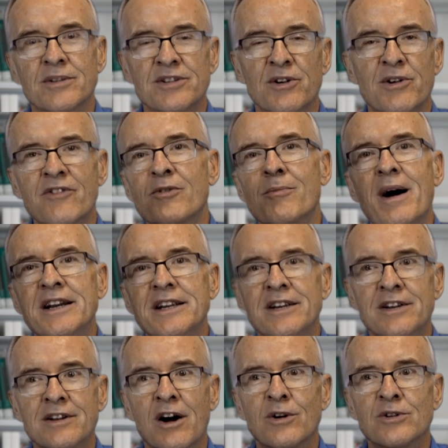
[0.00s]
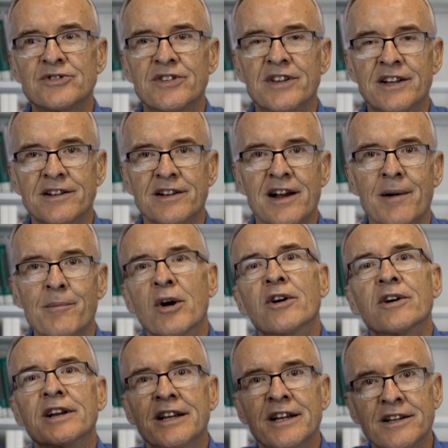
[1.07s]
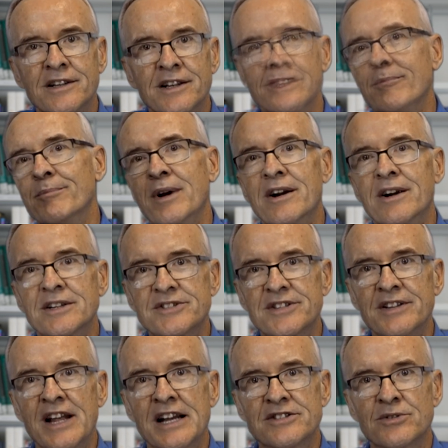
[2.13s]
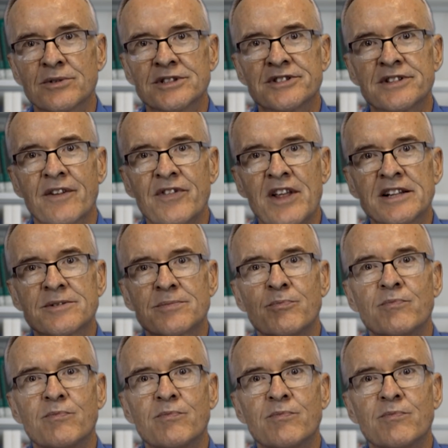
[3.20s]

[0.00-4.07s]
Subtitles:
so everybody knows that I'm hurting and embarrassed and that sort of stuff. That's